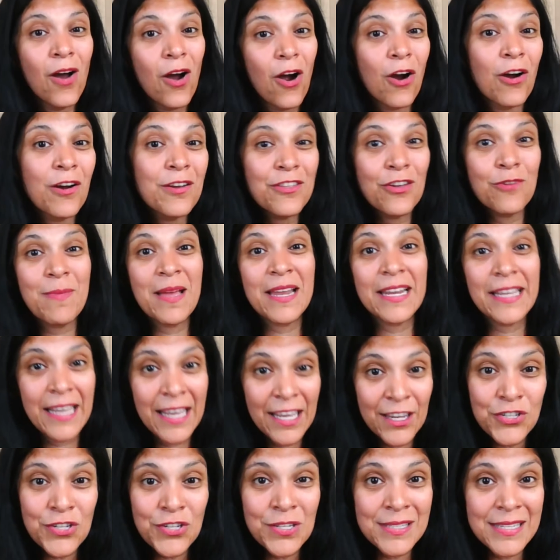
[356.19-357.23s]
Are there
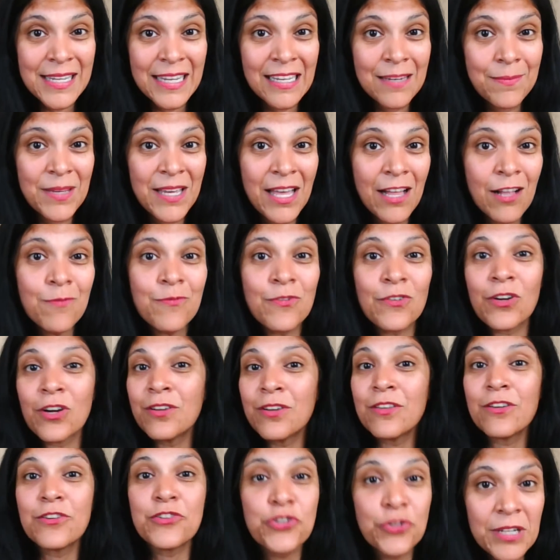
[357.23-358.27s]
medications that can be helpful?
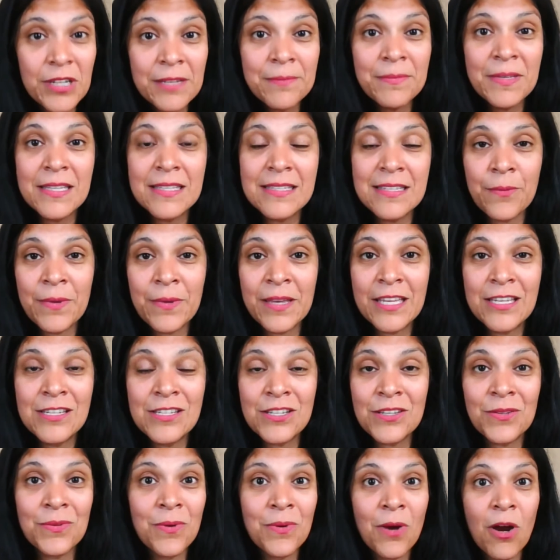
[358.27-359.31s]
Are there treatments that we can
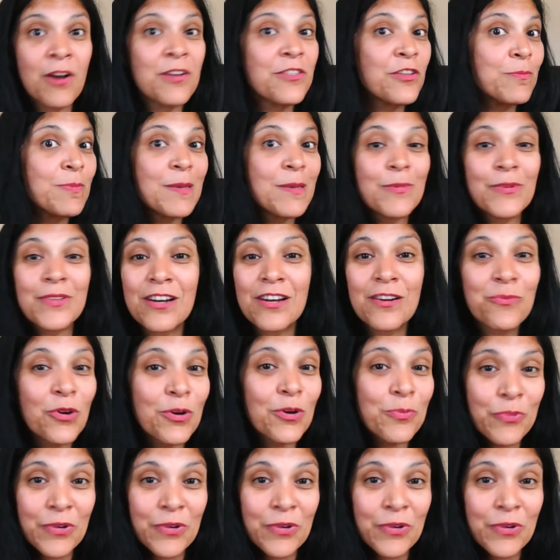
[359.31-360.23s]
do? Are there people that are more